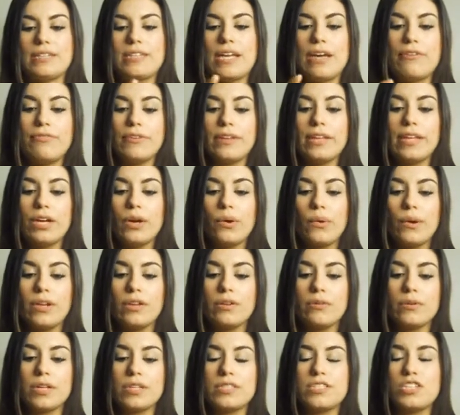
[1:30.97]
Definitely going
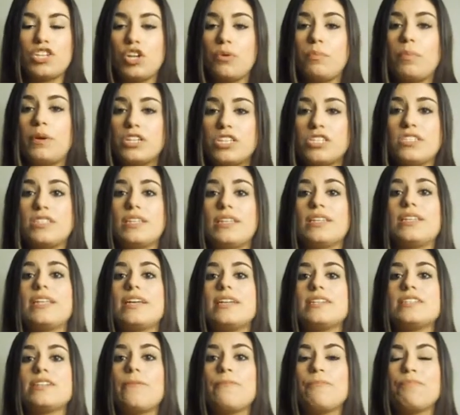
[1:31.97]
to continue purchasing
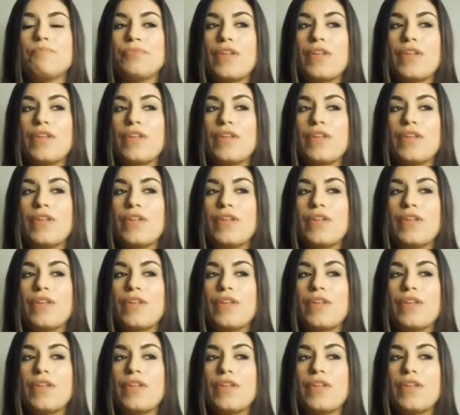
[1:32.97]
this.